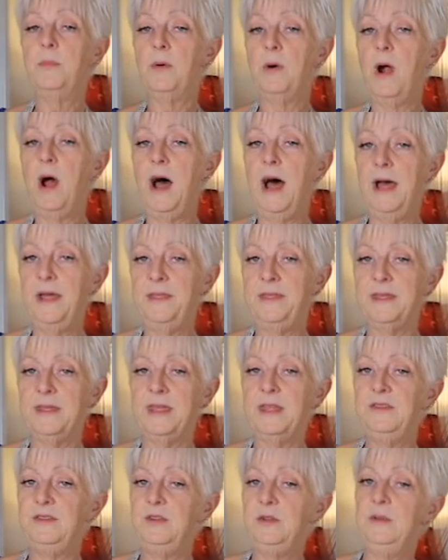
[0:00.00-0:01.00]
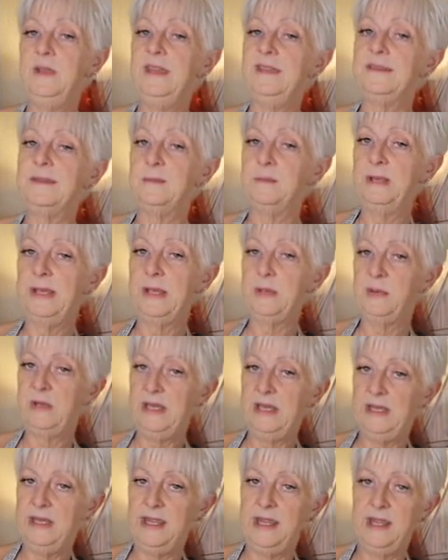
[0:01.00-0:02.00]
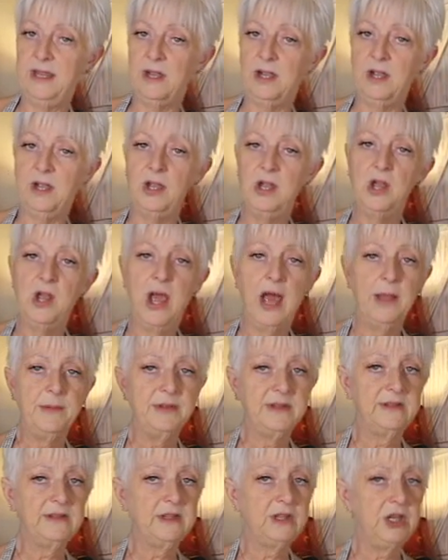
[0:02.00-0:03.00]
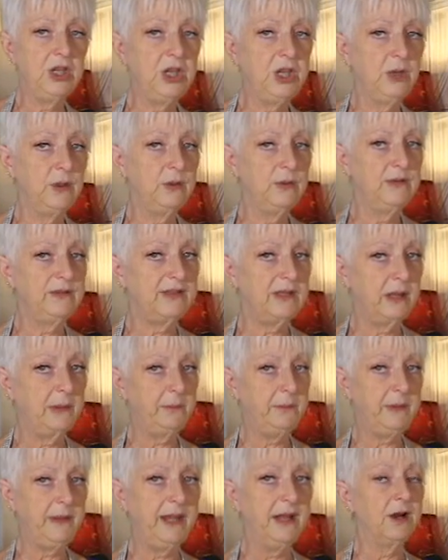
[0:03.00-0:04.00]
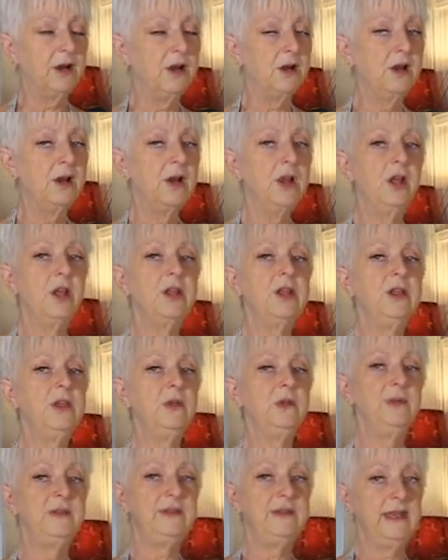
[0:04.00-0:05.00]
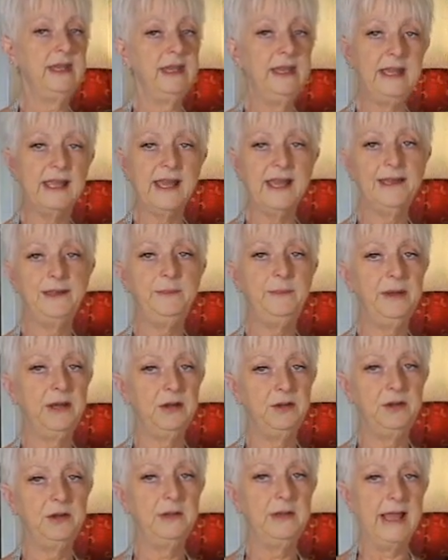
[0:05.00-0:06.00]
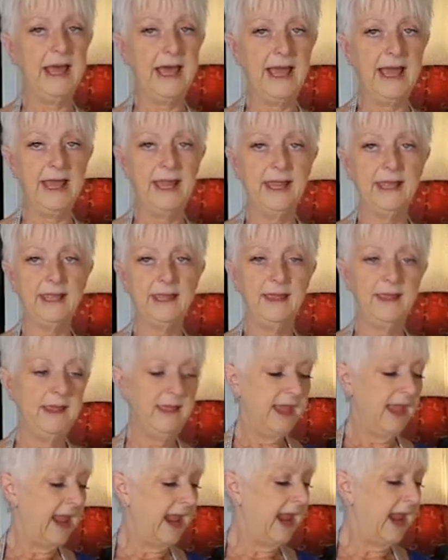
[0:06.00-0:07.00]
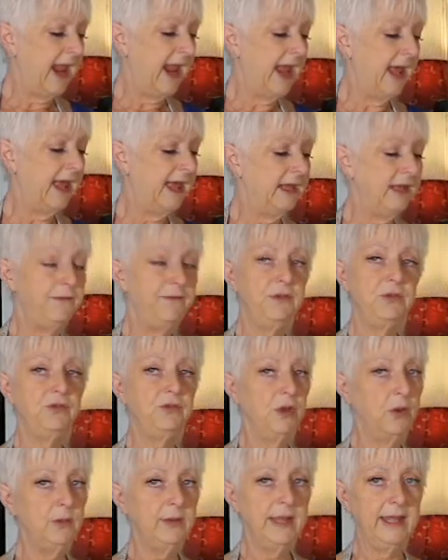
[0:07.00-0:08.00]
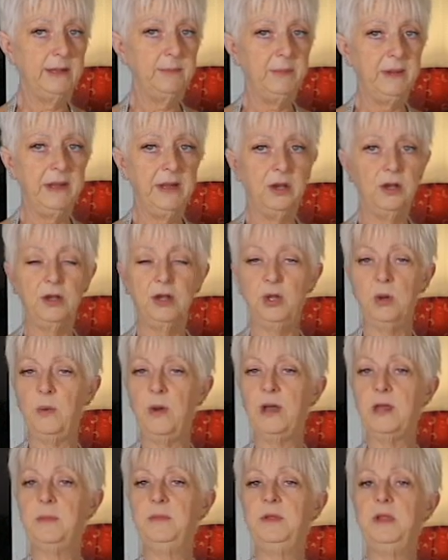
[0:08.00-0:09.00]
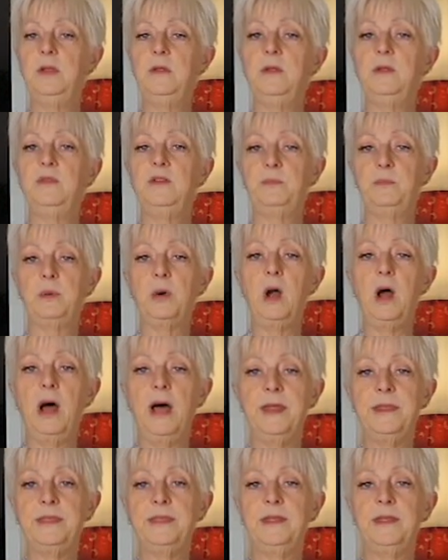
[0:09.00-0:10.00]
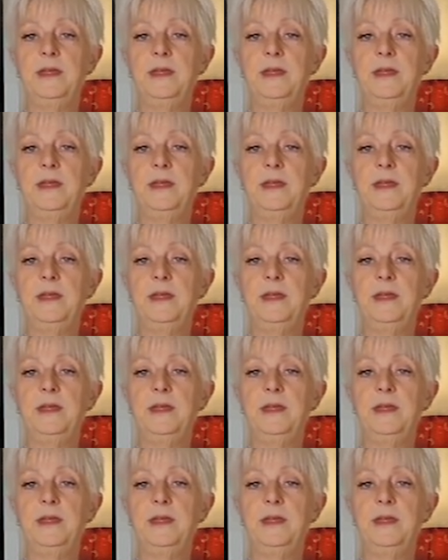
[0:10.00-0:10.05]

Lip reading: broth, because you need some liquid in here, I'm just going to use a beer. Use any kind of beer you like. And if you don't like beer, you're welcome to use broth